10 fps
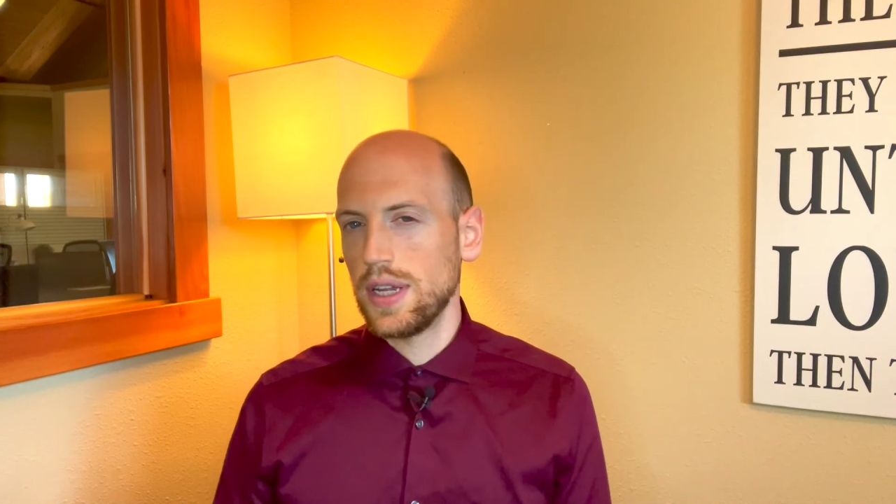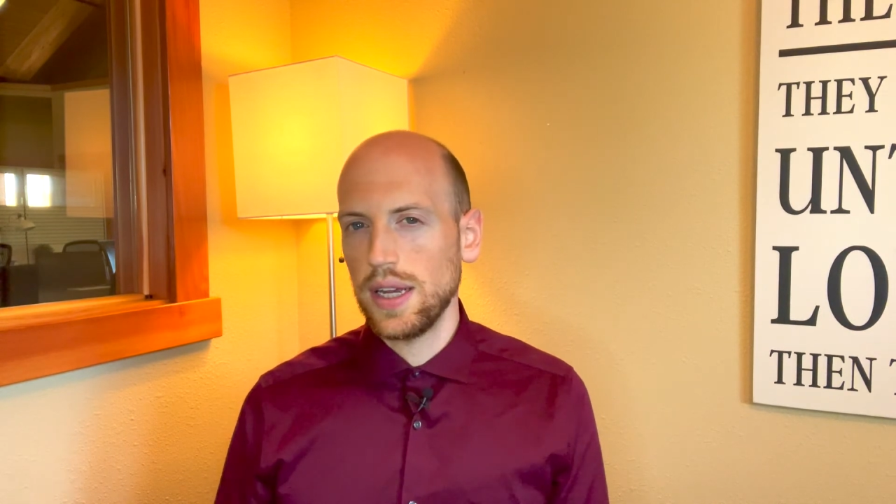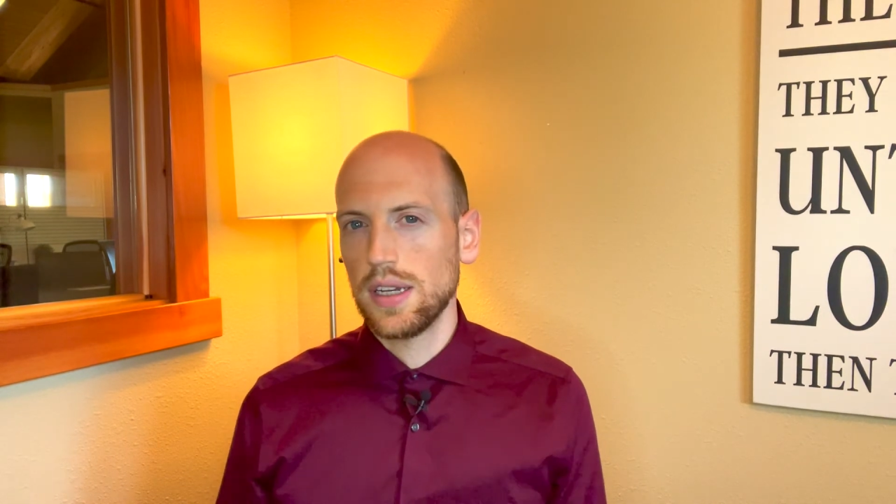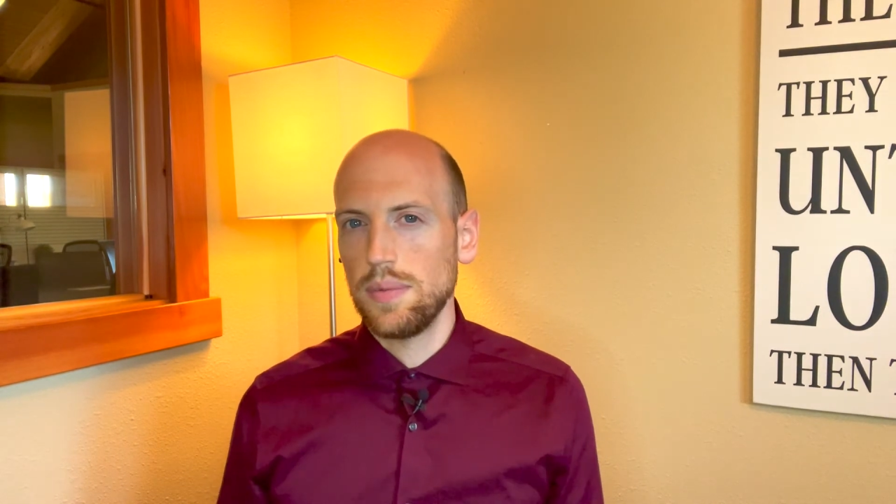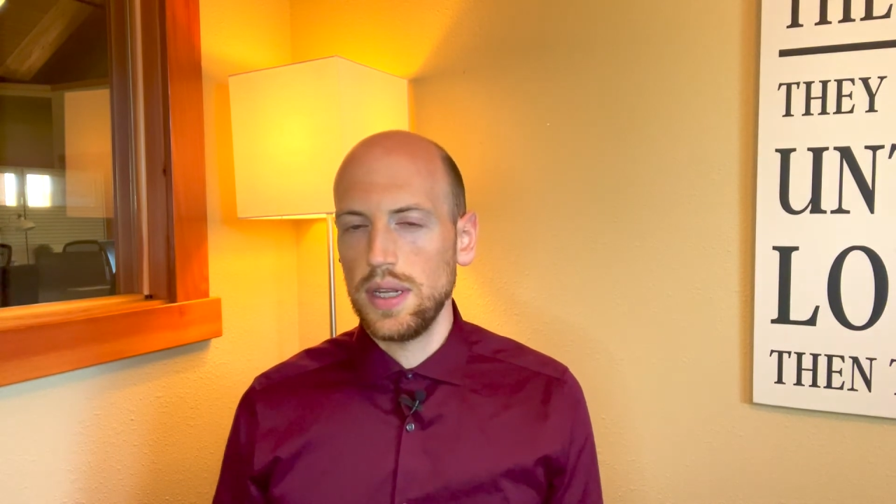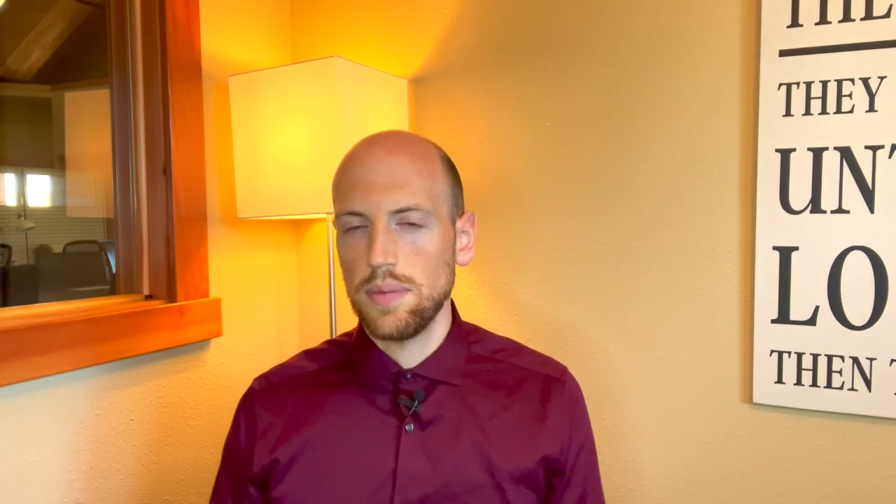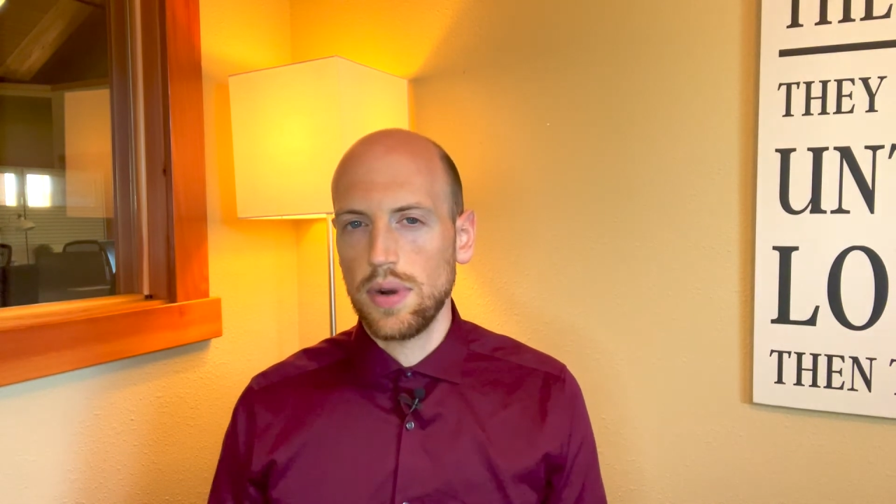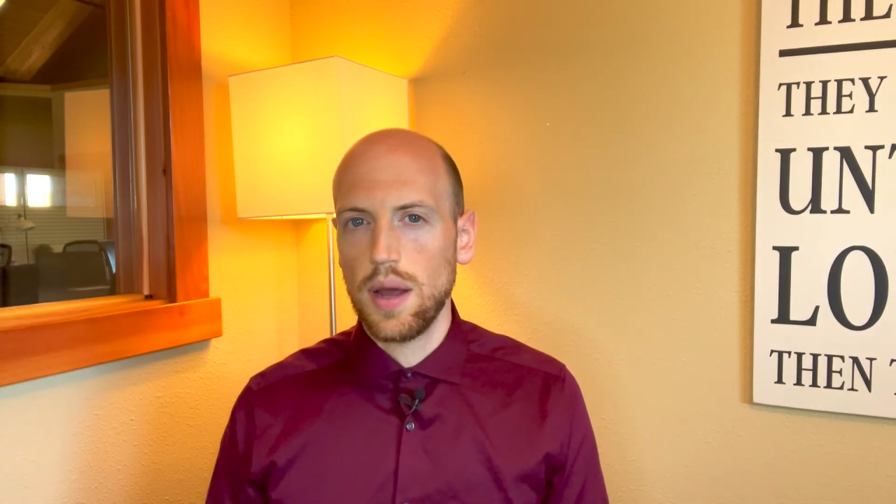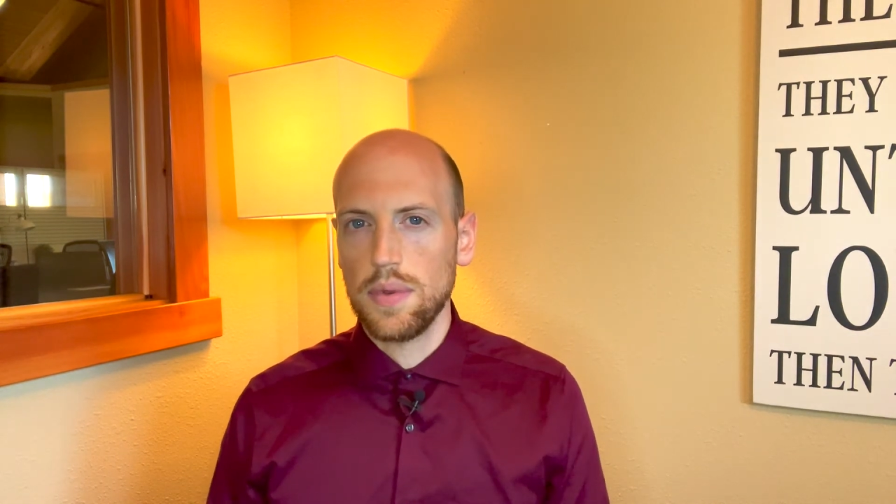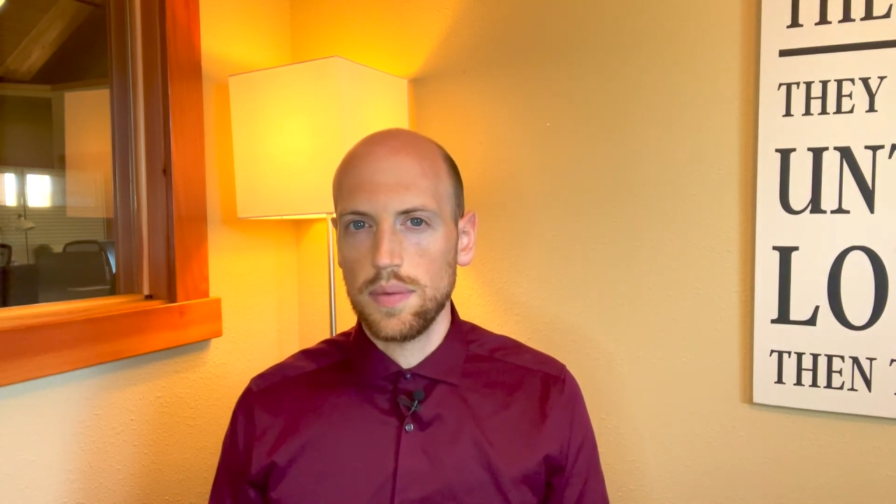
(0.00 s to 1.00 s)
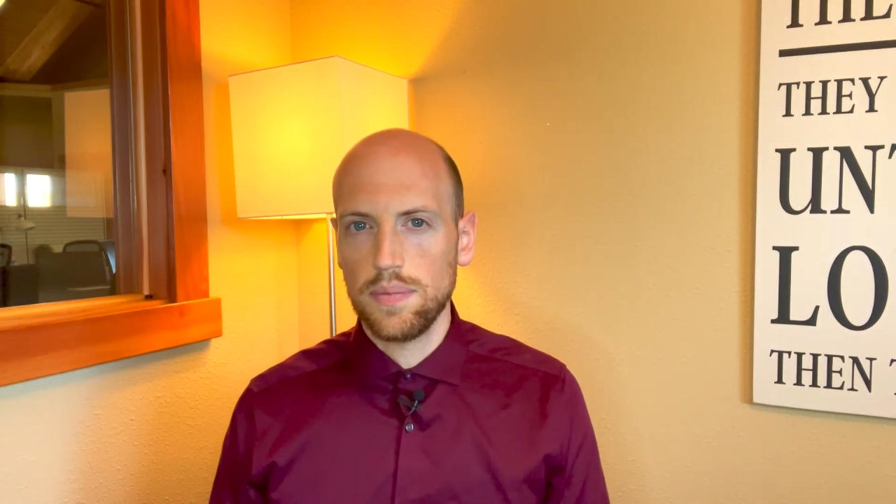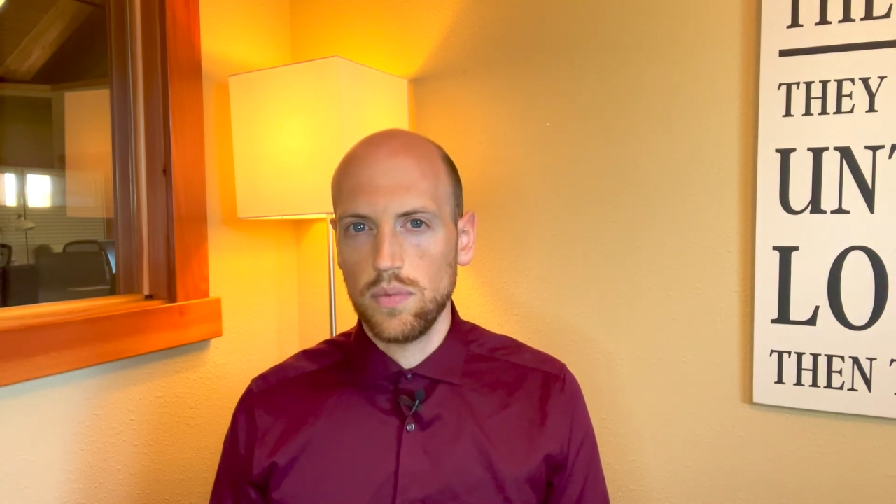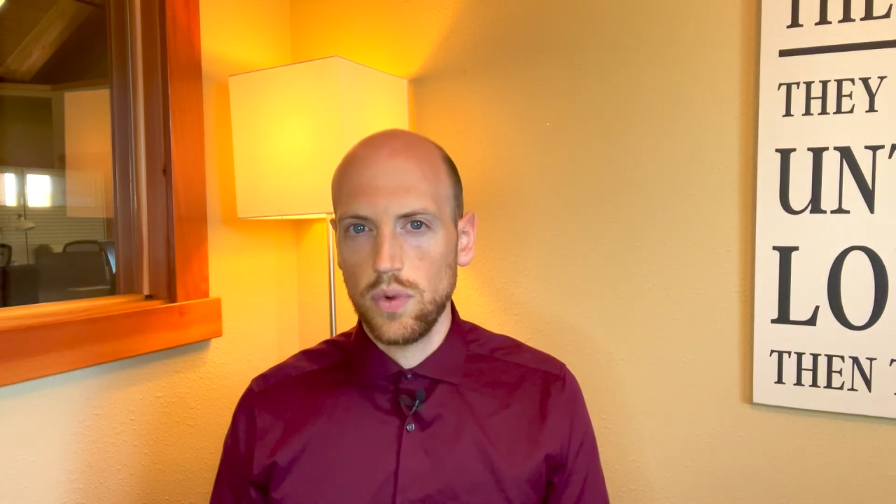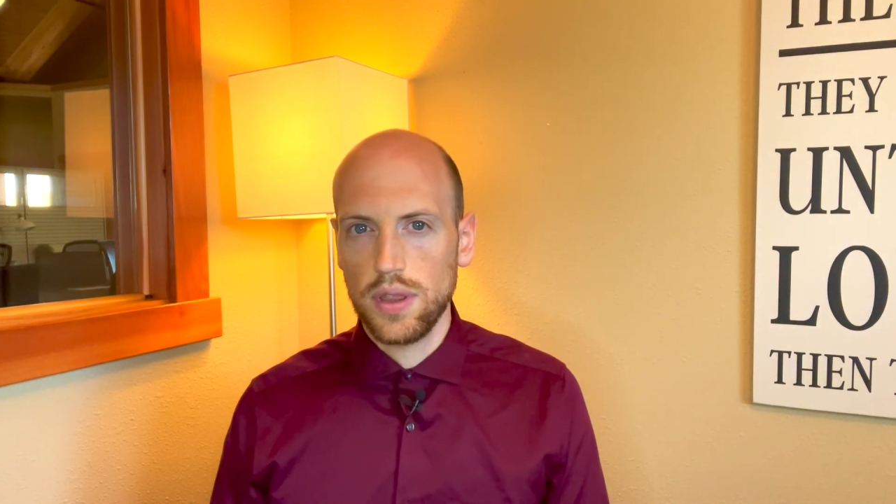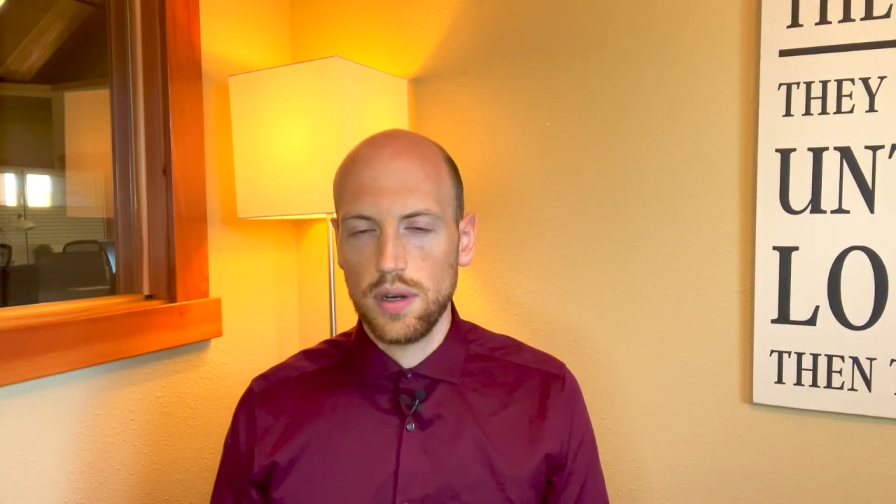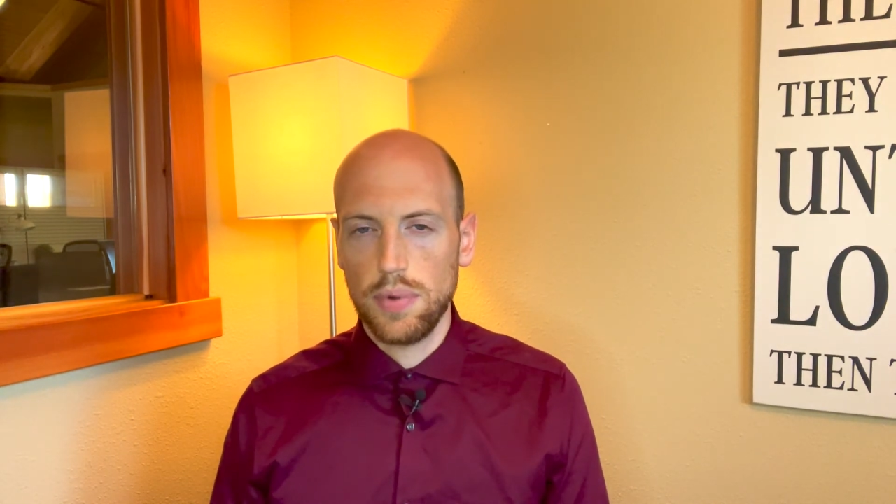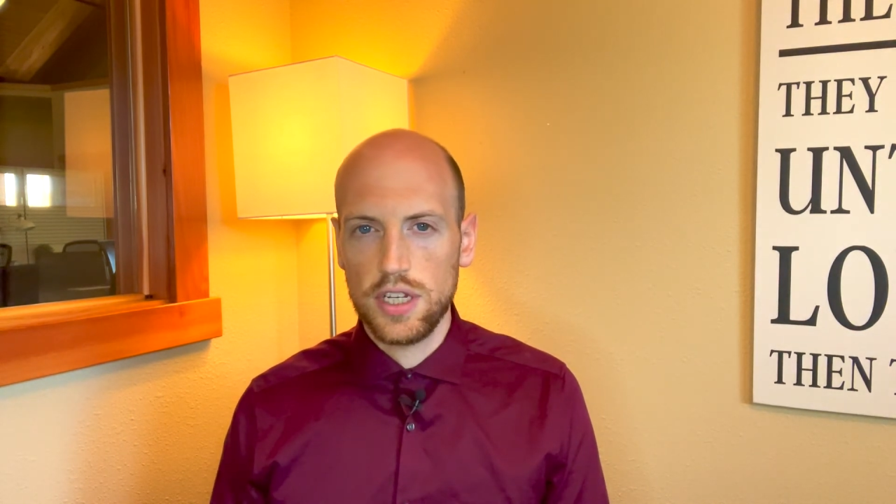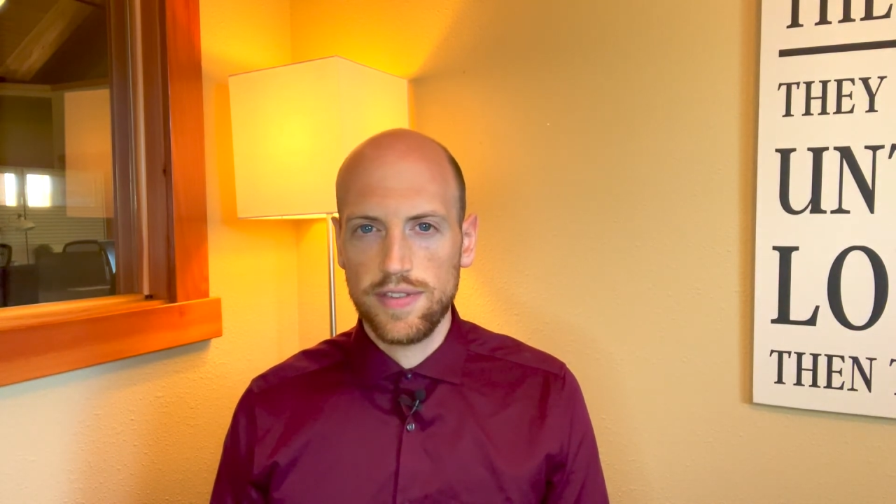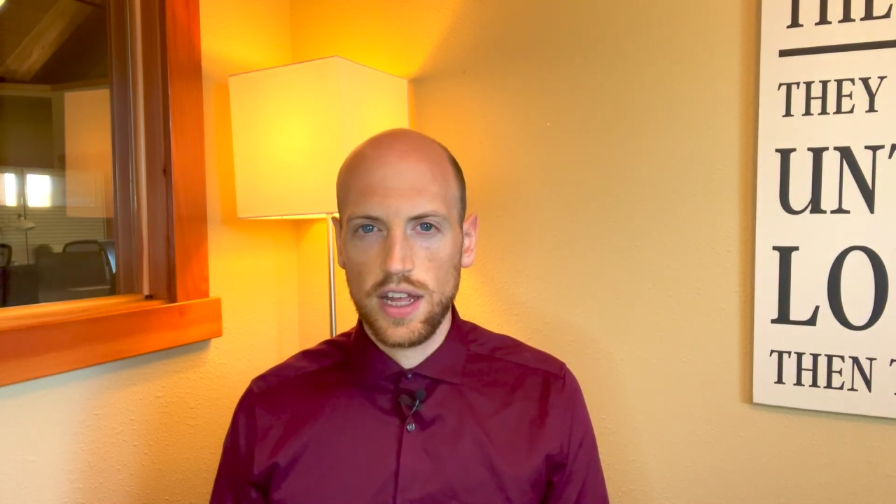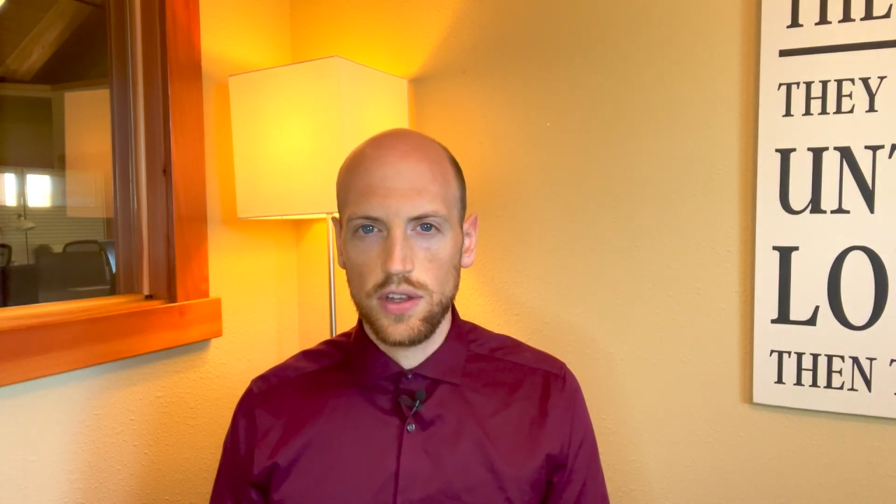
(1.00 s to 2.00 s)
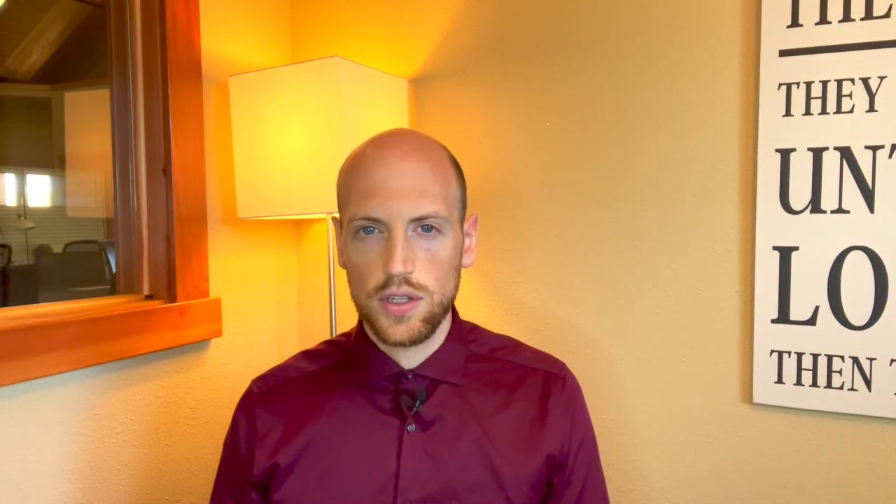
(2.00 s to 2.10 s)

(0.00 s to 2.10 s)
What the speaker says: not going to be a problem with an appraised value.